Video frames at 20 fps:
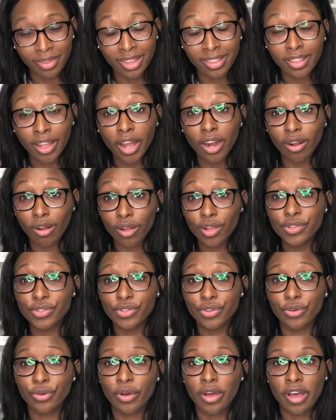that
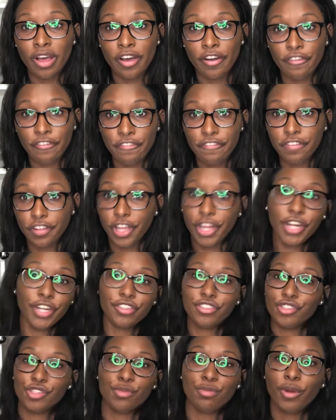also flares
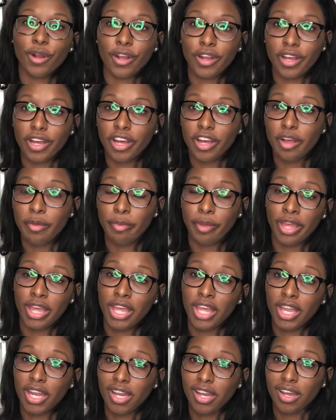a spark up
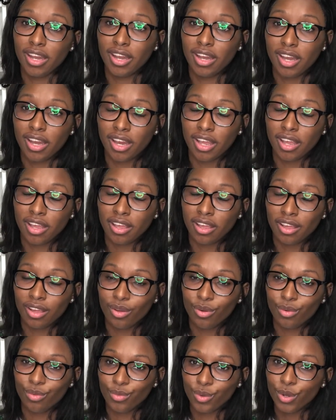in
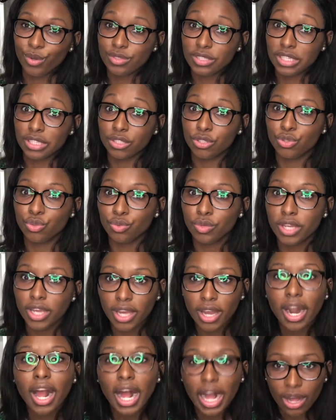Rosa to
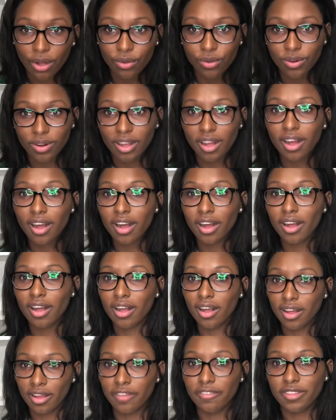get out
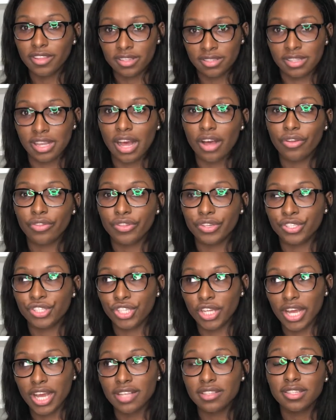of the South.
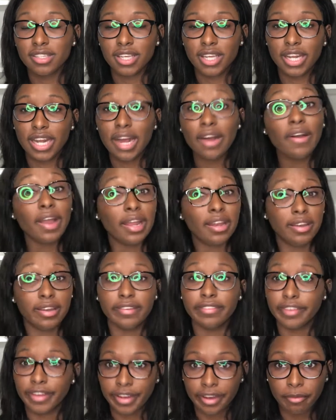She has to get out and
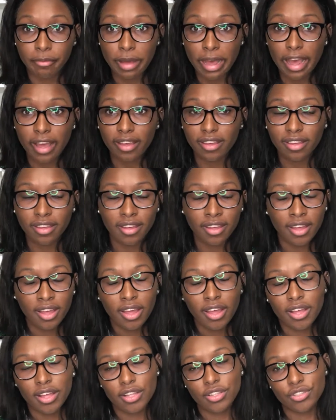never come back.
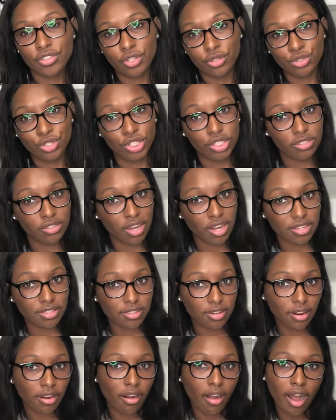And so she talks to
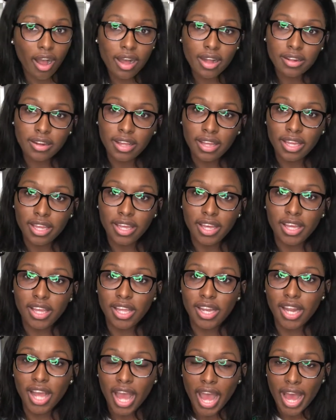her aunt
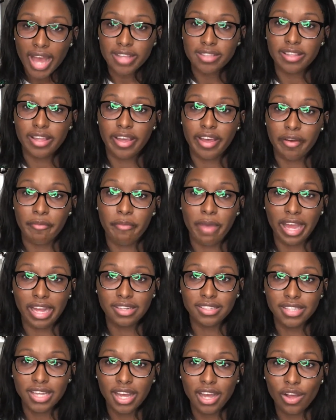again as they come back
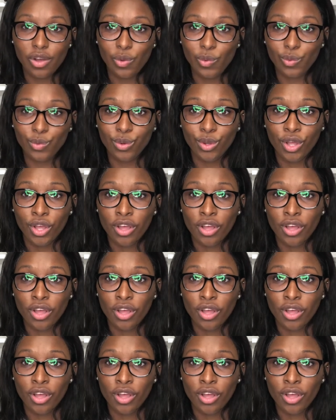down,